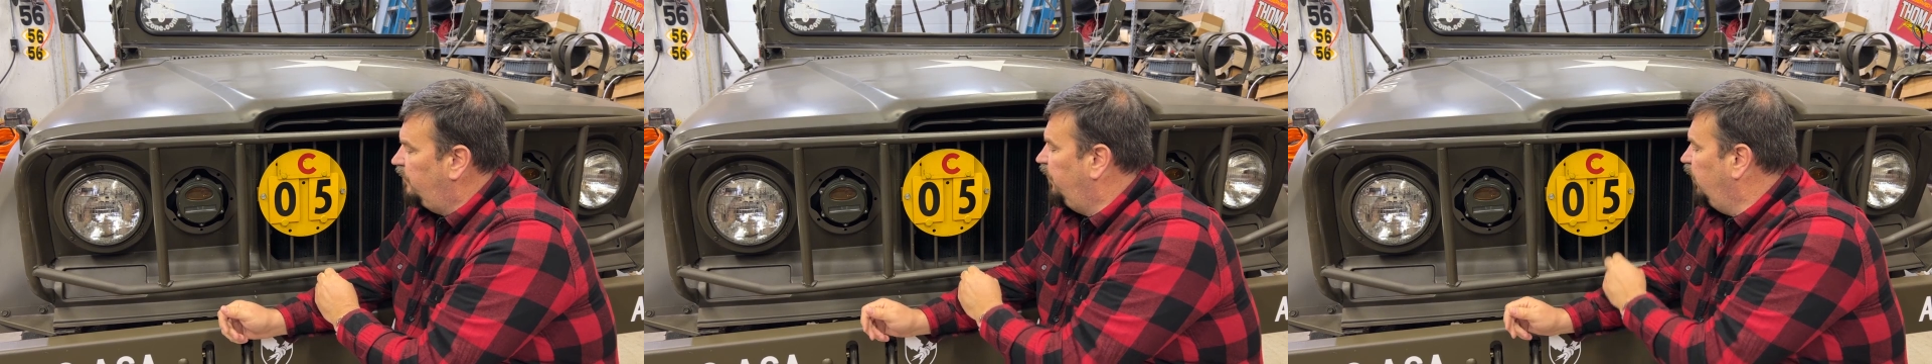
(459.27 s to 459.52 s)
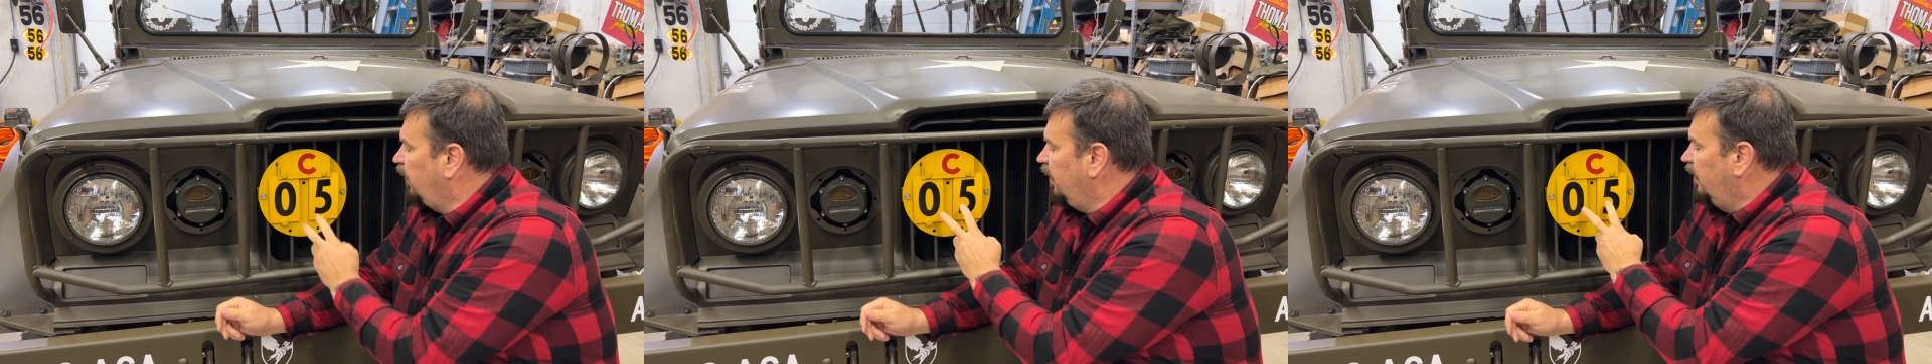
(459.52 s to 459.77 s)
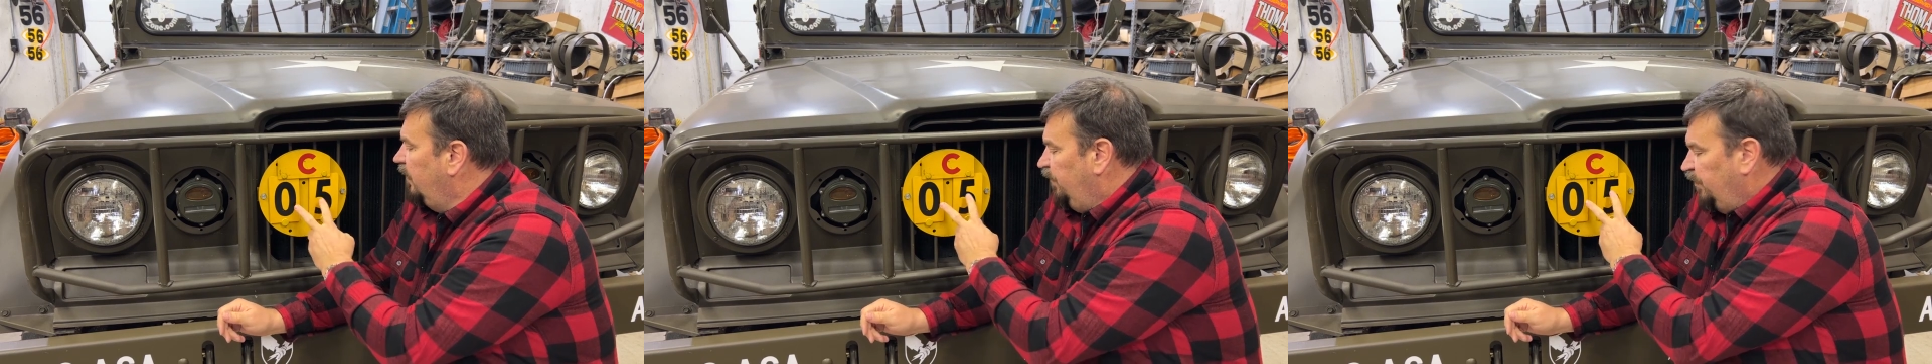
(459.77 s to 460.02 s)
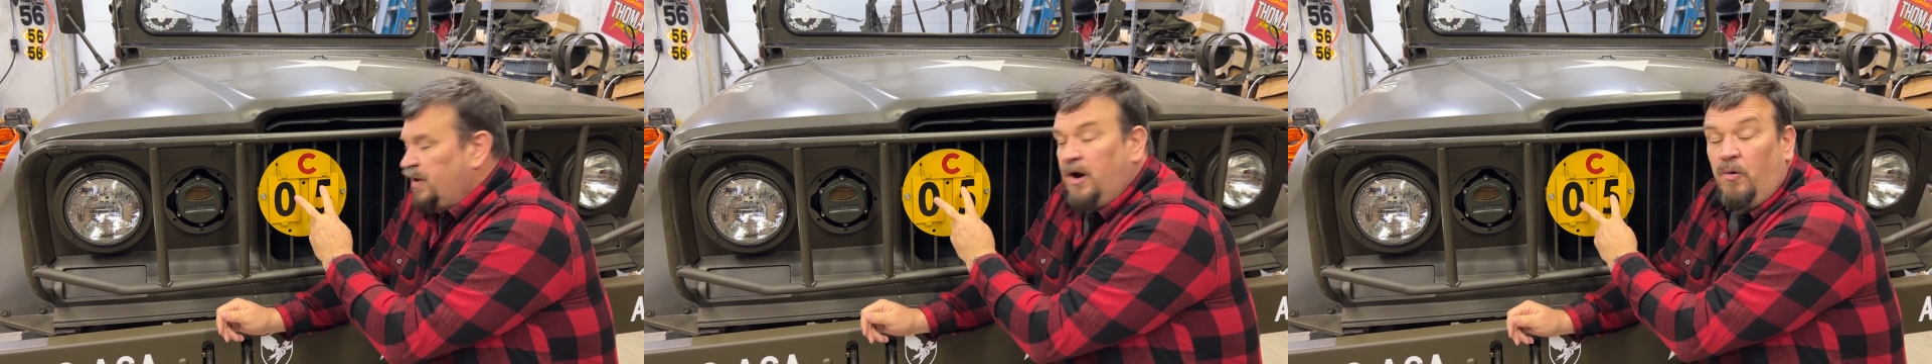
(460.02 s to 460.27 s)
for
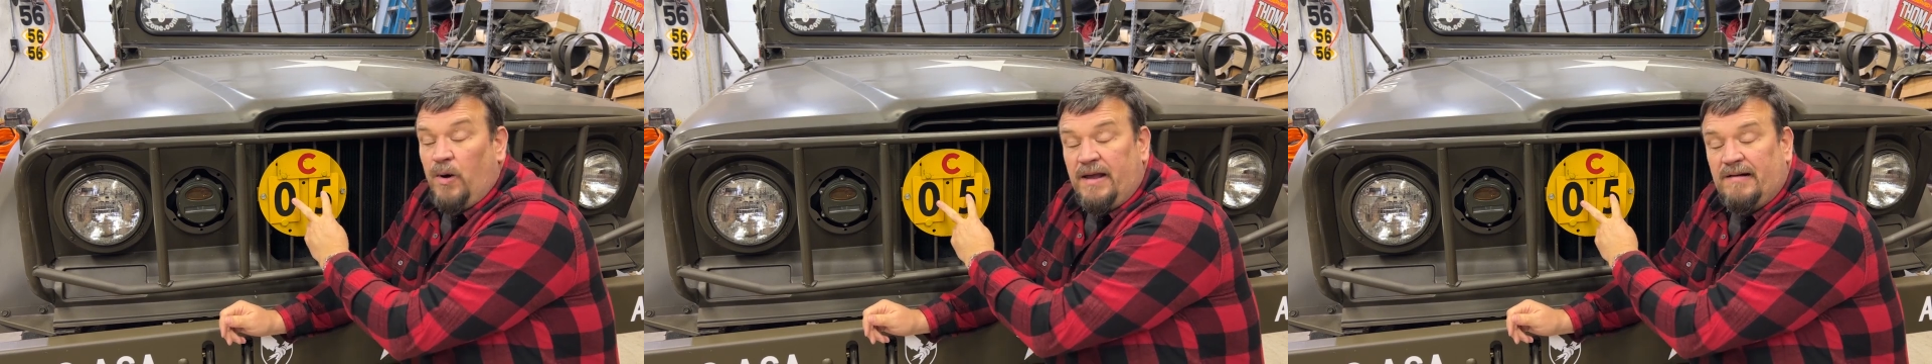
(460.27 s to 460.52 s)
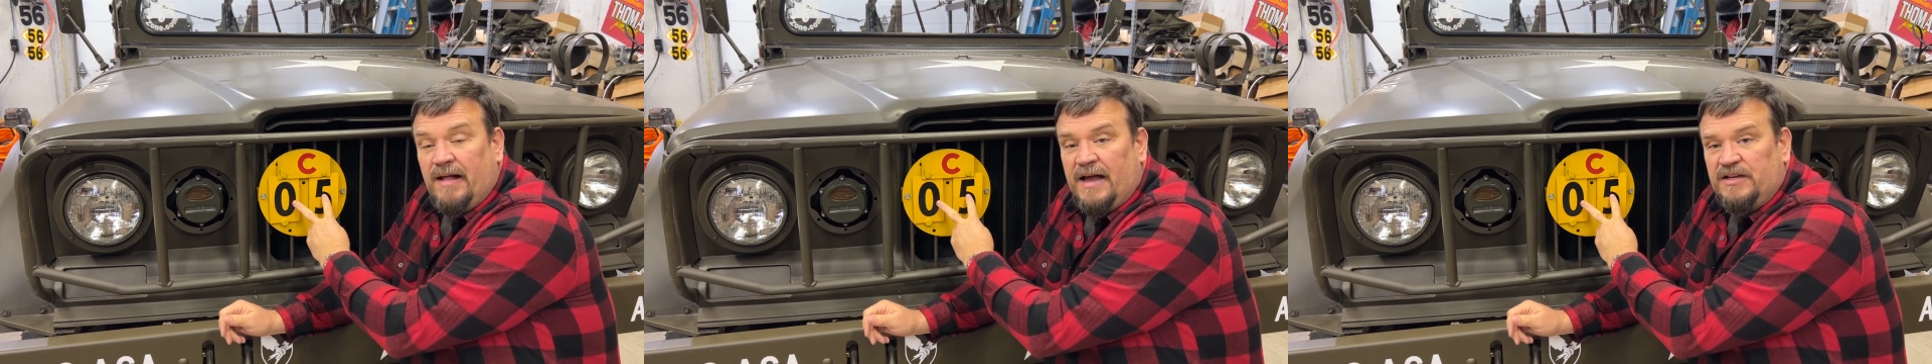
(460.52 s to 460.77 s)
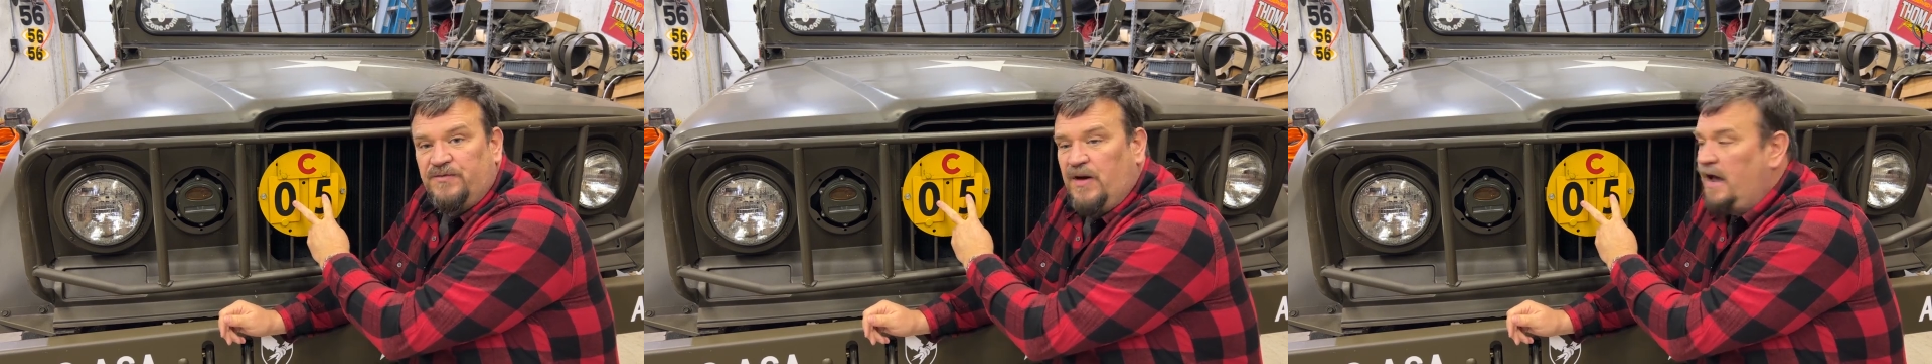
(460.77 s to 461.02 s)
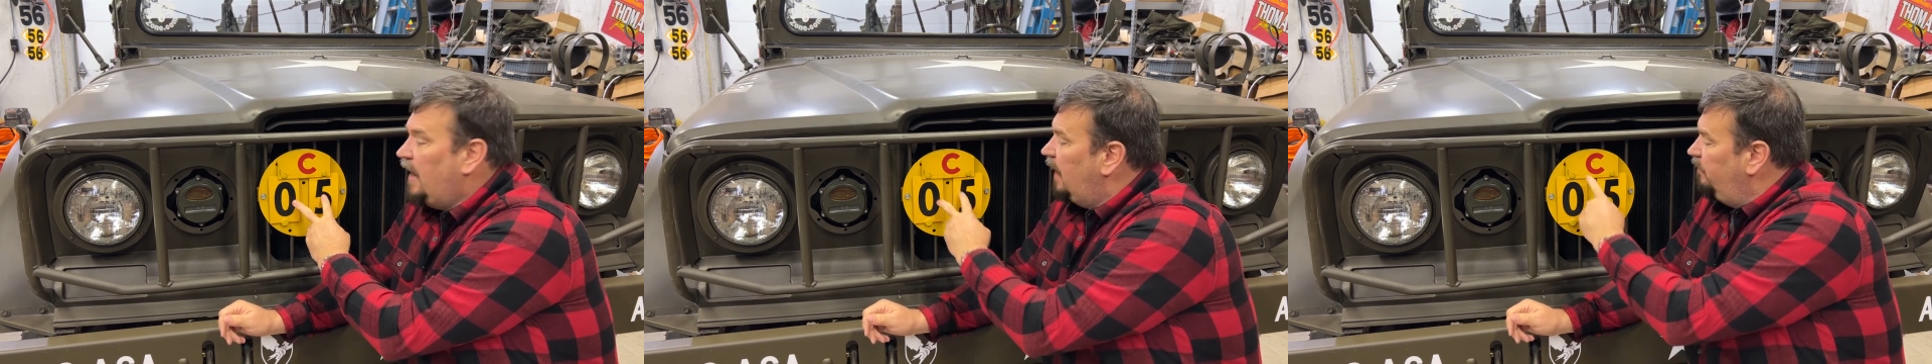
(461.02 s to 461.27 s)
a weight class
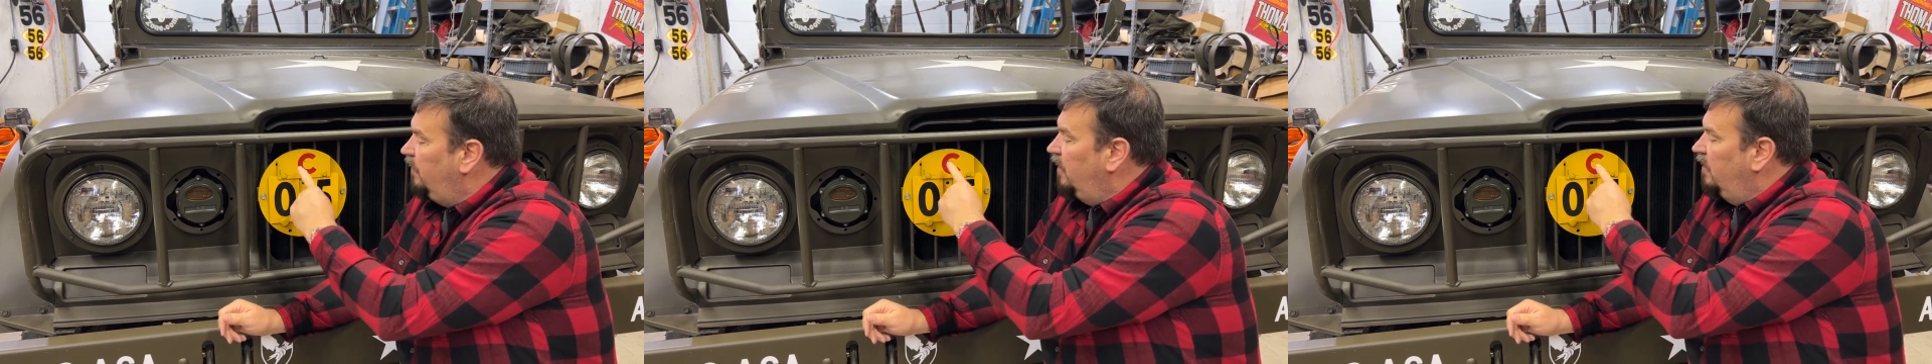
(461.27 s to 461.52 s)
5